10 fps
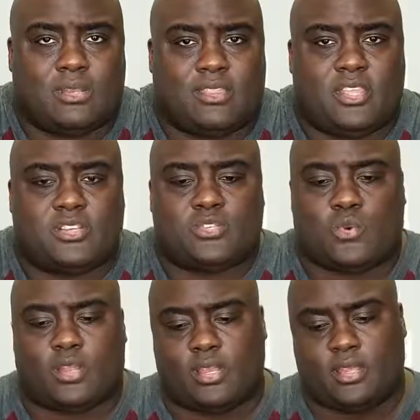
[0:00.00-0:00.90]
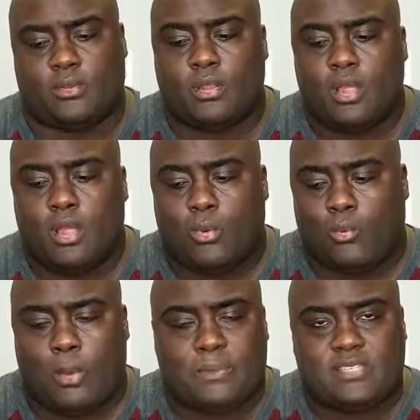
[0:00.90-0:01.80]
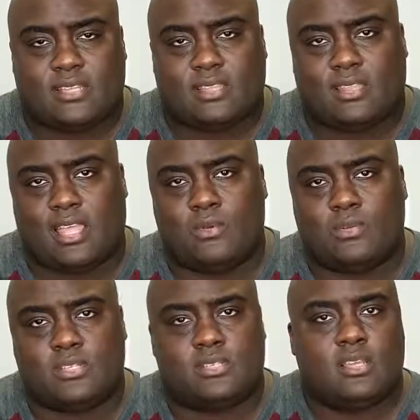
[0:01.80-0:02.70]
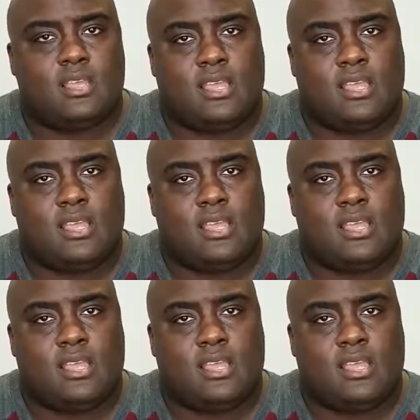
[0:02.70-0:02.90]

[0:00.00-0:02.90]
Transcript: that they're just working in one particular language